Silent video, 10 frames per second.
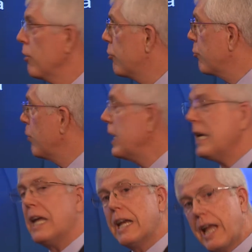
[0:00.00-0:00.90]

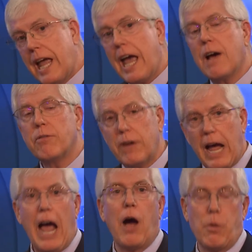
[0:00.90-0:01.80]
3.5
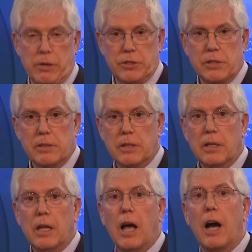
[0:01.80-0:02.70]
hours
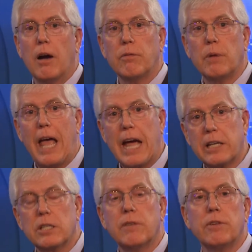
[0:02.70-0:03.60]
of
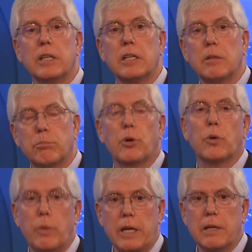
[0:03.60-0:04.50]
activity per
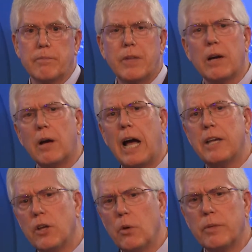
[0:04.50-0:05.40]
week. Now, I
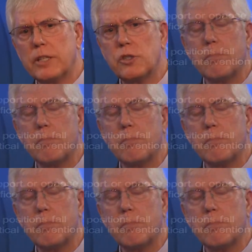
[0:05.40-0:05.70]
know this